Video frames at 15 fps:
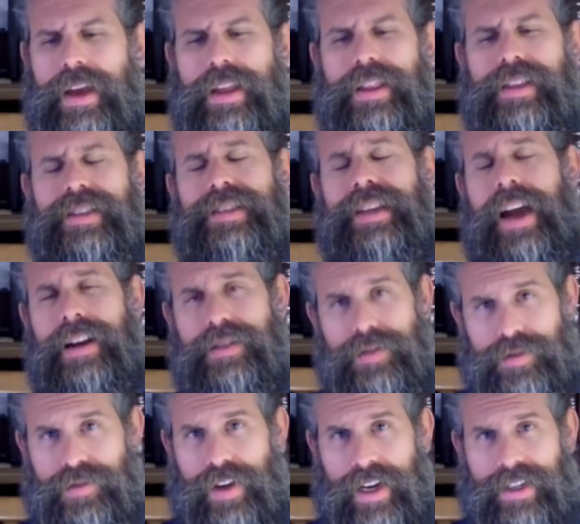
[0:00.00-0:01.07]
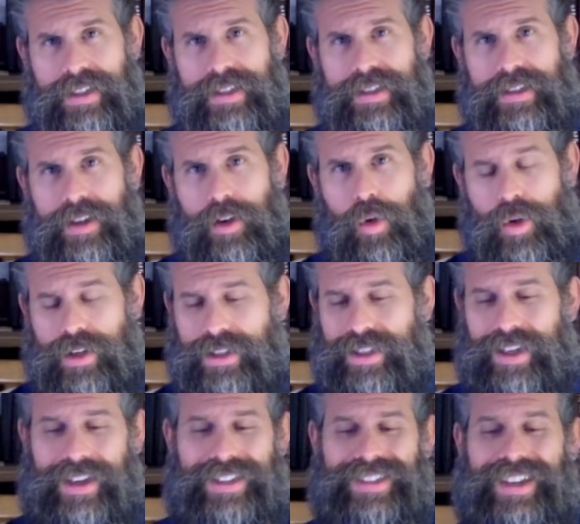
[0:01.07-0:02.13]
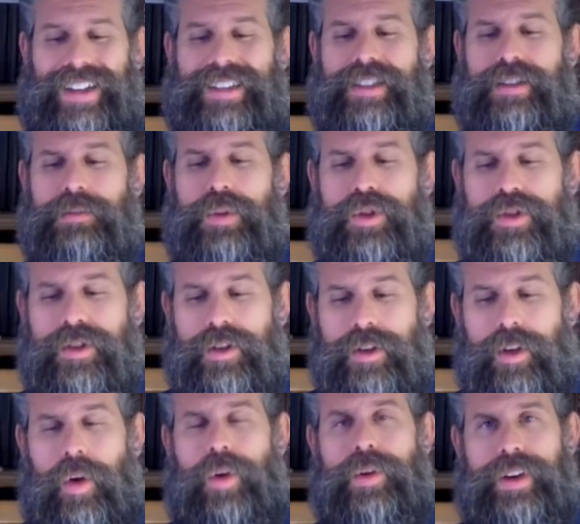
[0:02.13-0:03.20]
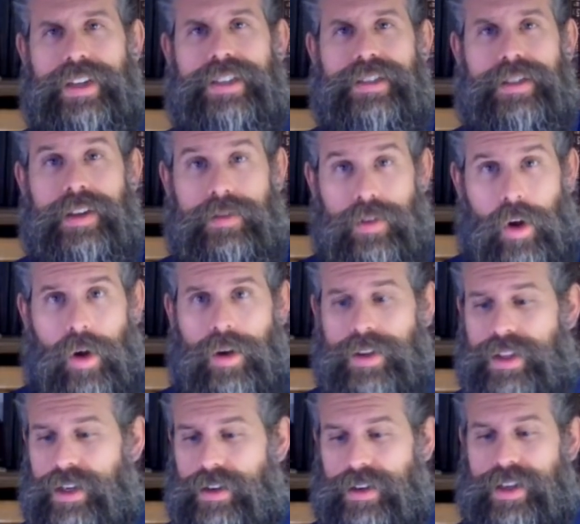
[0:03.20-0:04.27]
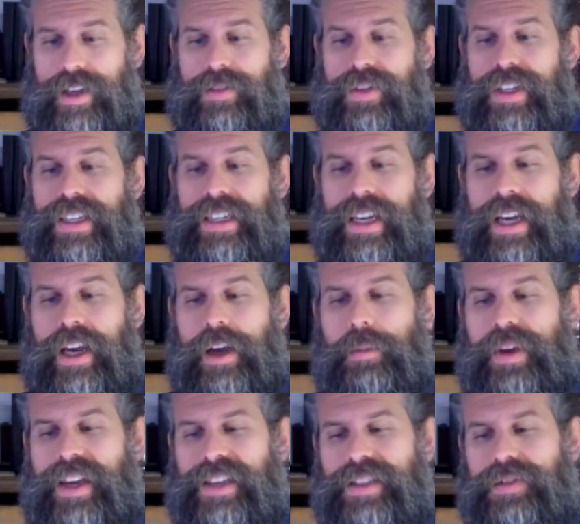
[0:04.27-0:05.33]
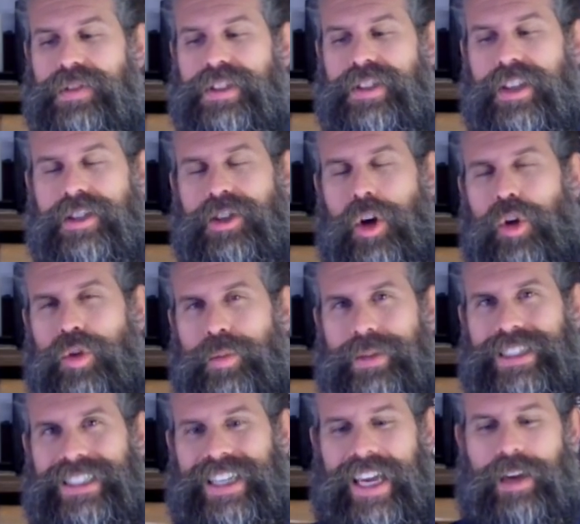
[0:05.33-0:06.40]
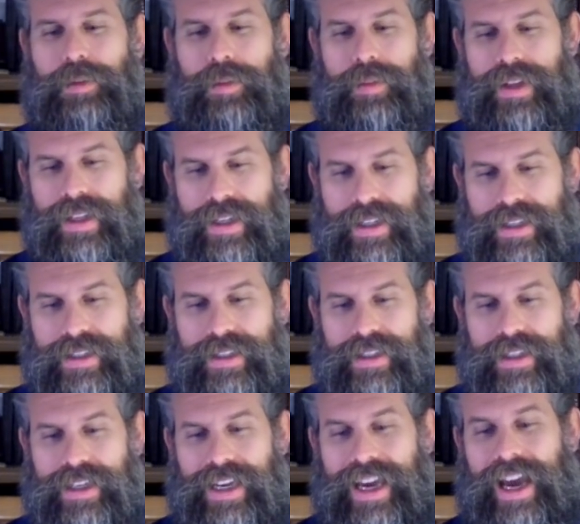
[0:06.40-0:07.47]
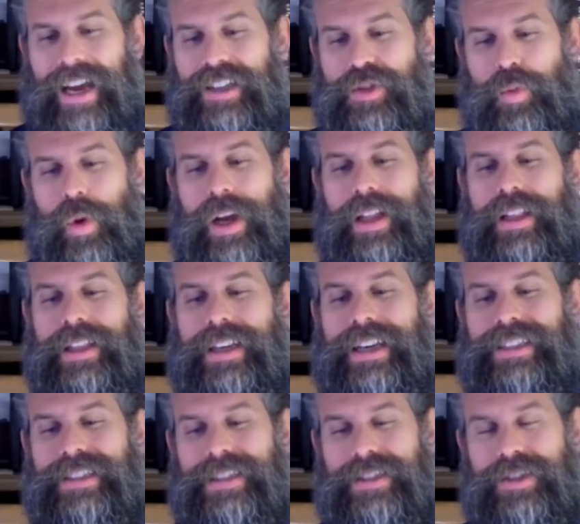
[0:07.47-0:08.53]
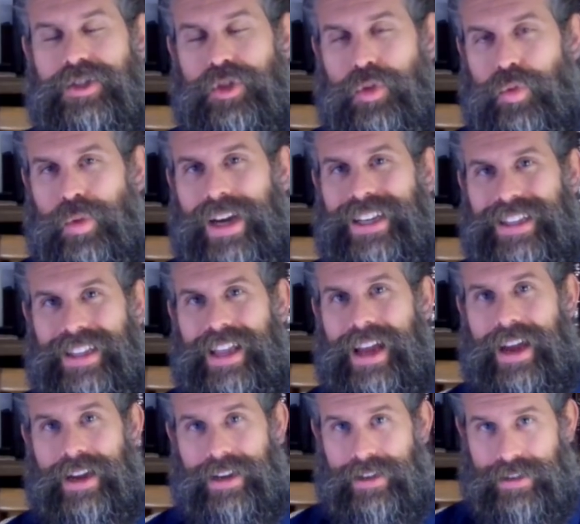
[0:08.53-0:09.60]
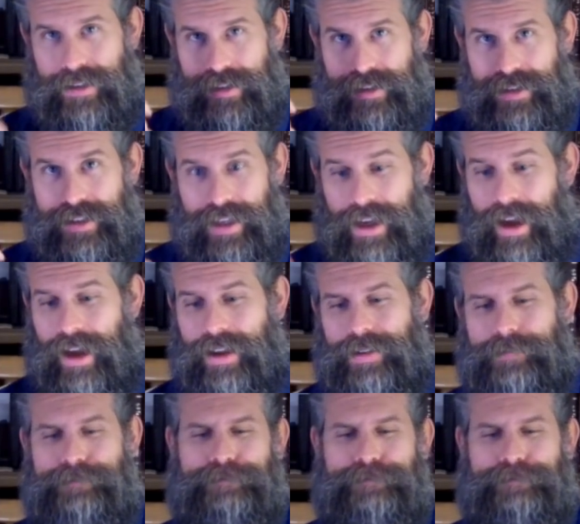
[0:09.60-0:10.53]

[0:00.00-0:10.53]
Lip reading: This sacrifice, according to Chazal, is the most glorious of all that are given because of its atonement capabilities as well as its direct line to God.